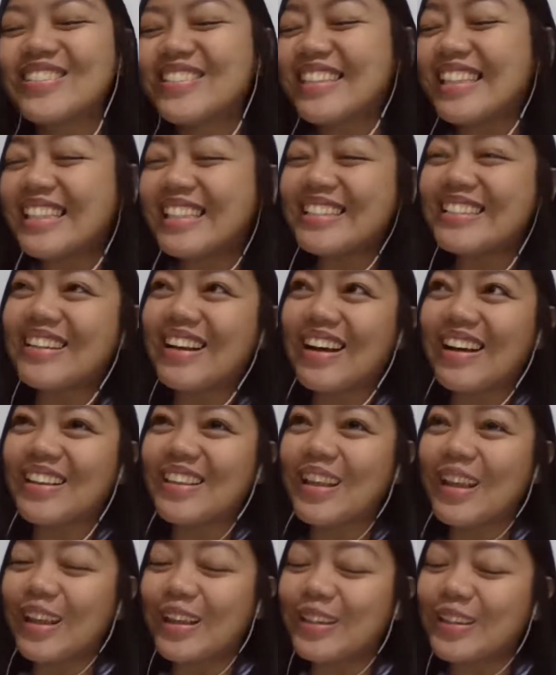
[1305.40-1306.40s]
Tina,
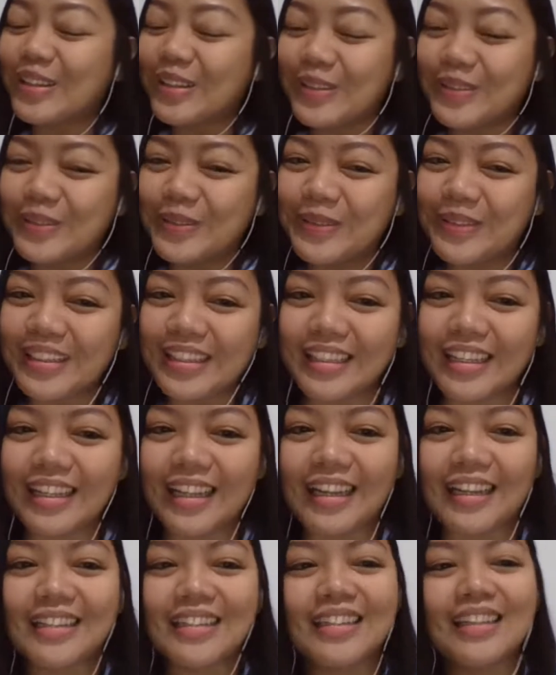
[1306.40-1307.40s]
thank you,
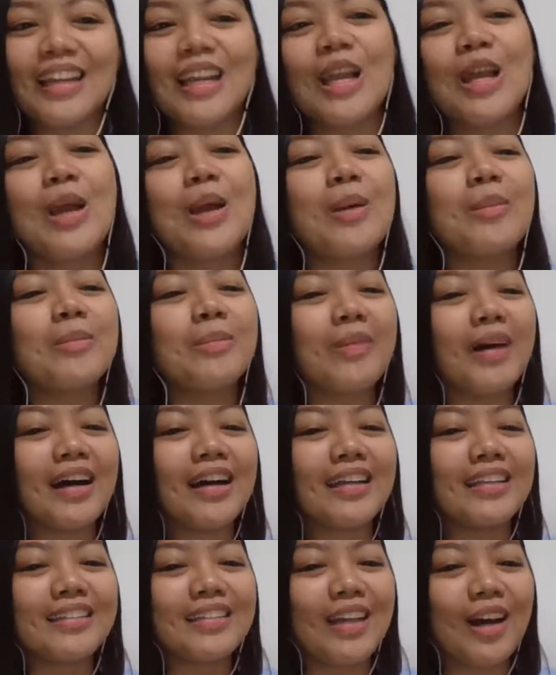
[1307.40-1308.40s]
Kilig.
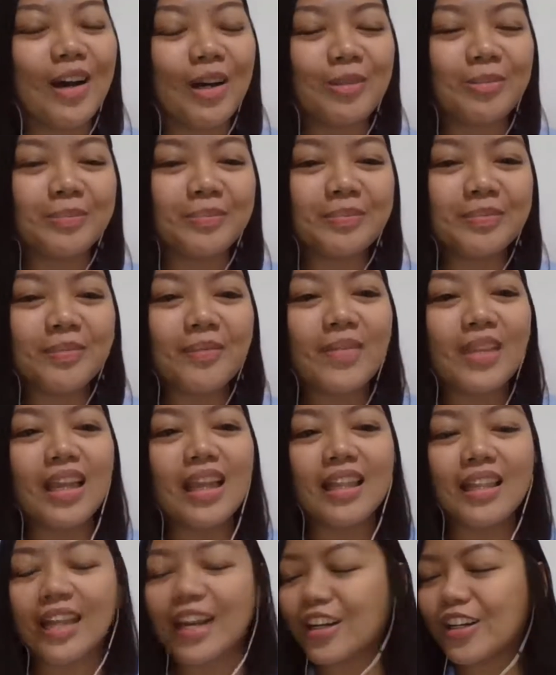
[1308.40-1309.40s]
But
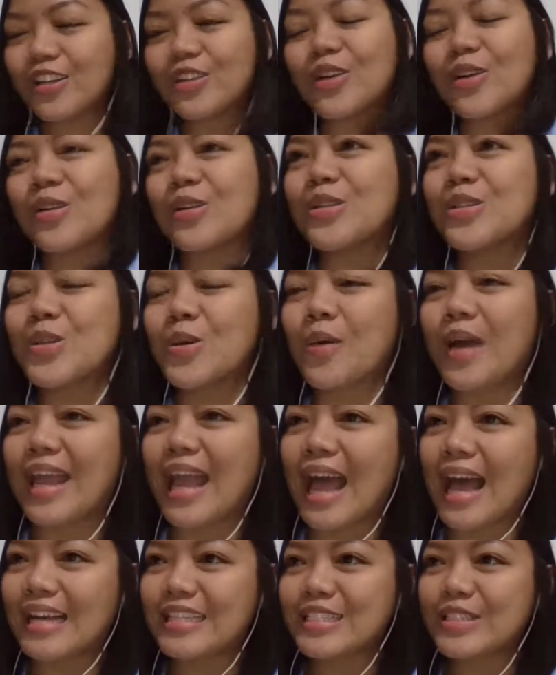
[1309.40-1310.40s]
there you go. So I
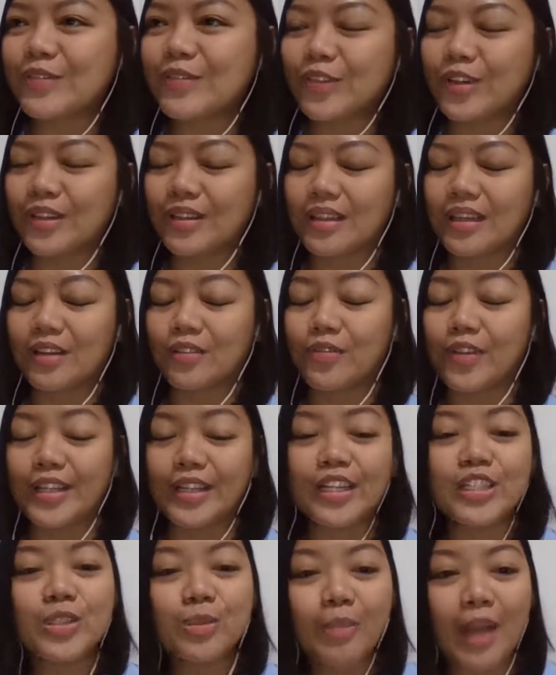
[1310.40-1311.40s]
ask for the
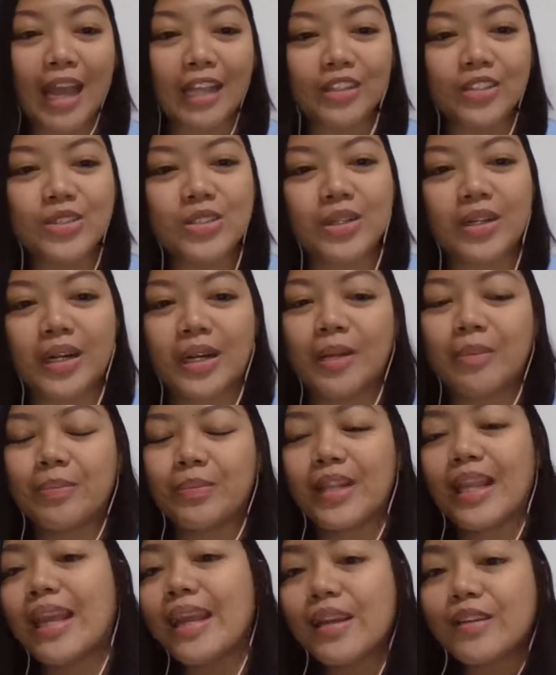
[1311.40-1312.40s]
finished
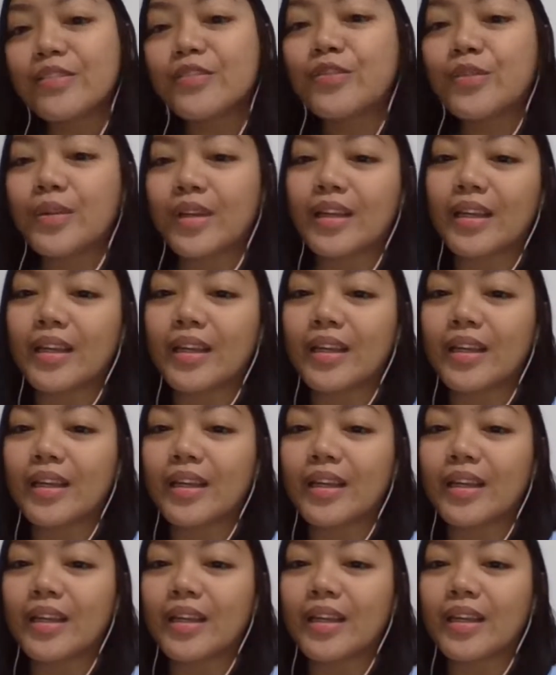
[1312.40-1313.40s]
manuscript if
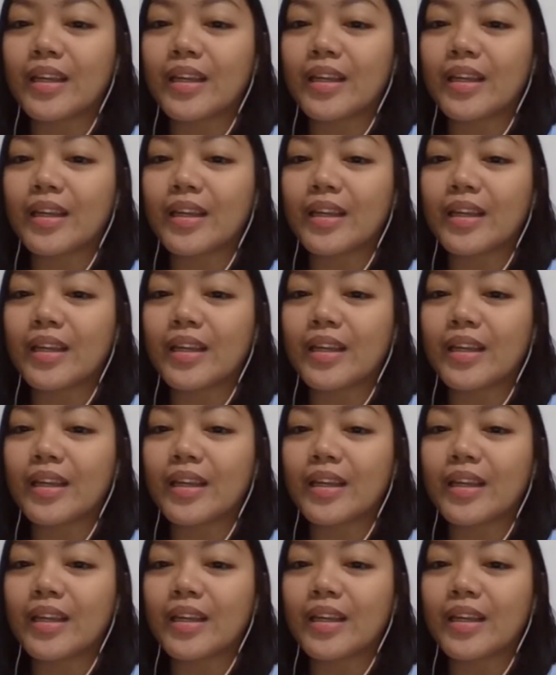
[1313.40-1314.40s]
it's a go for beta
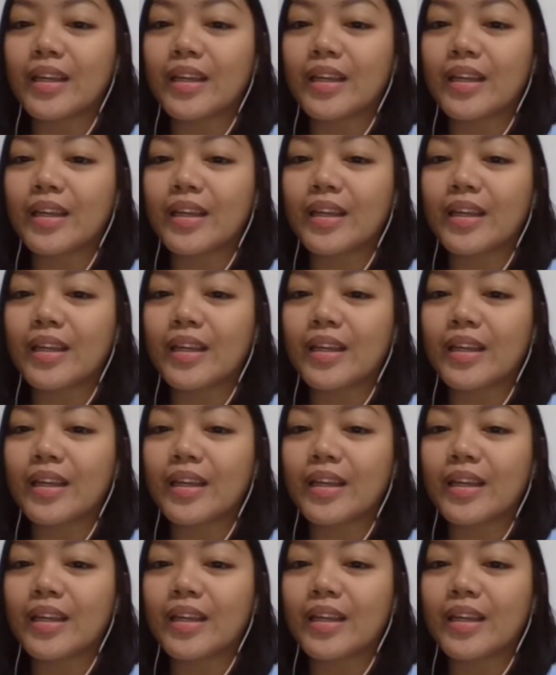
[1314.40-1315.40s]
reading, not for
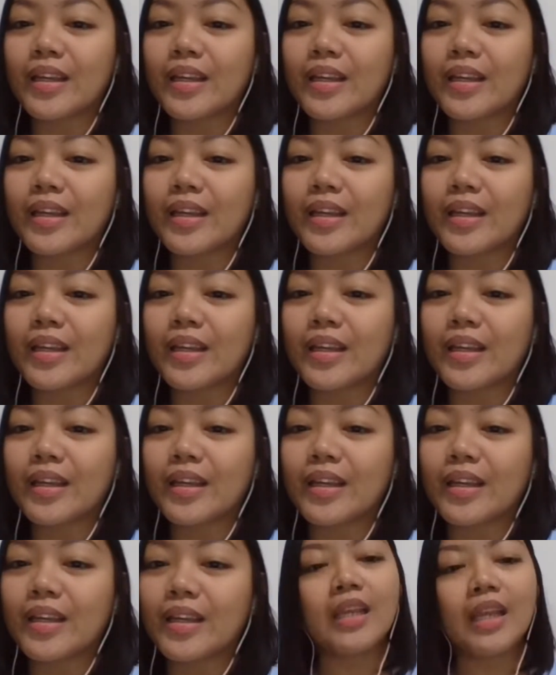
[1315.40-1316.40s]
alpha
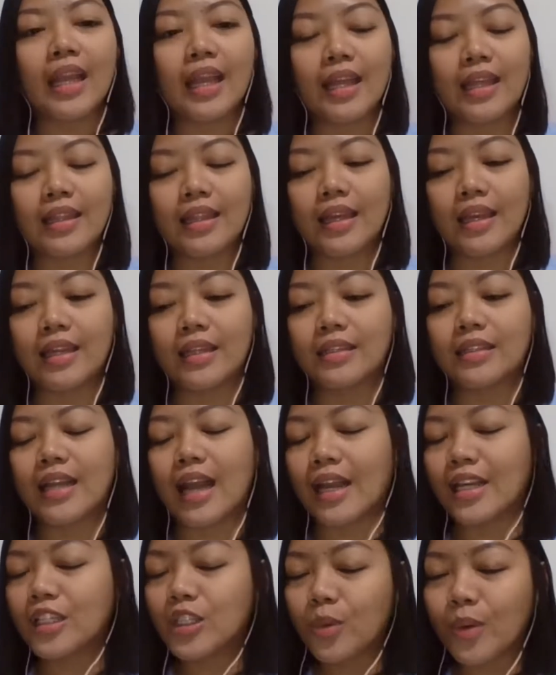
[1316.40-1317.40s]
reading. And then
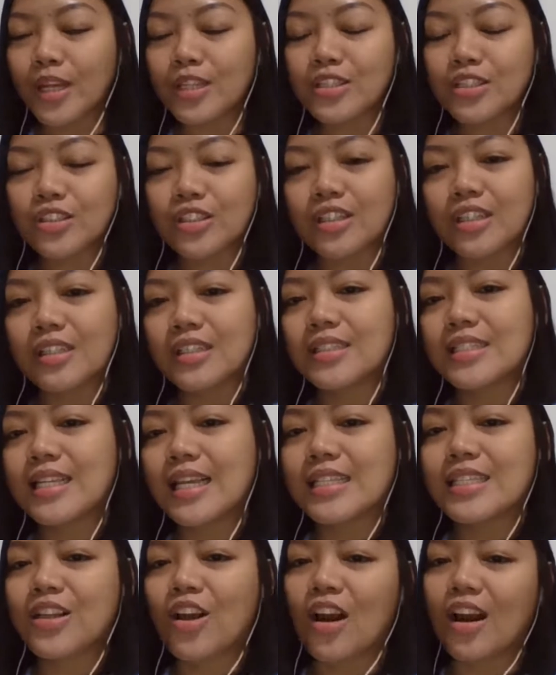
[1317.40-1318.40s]
guide questions,
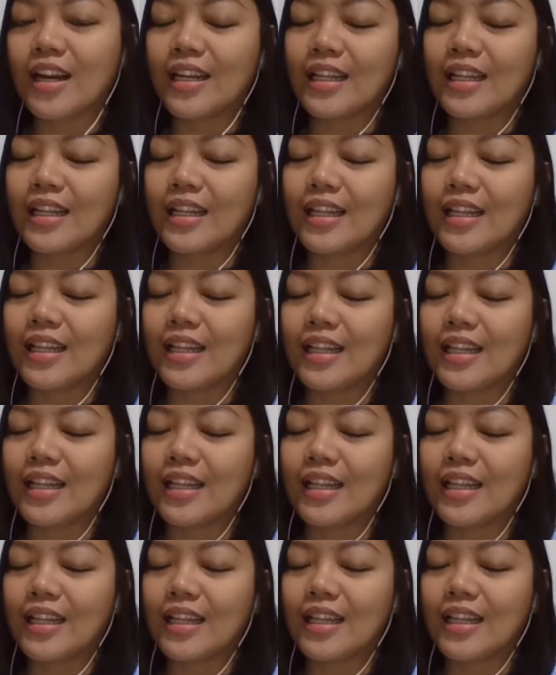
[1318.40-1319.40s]
as Carla
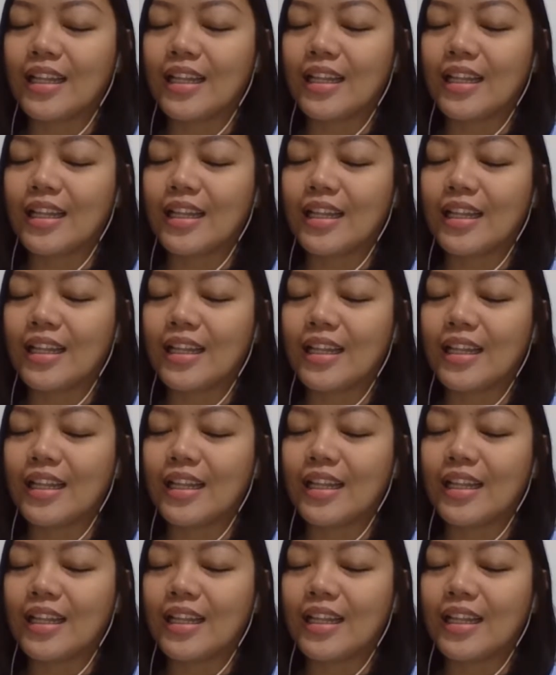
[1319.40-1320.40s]
mentioned. And then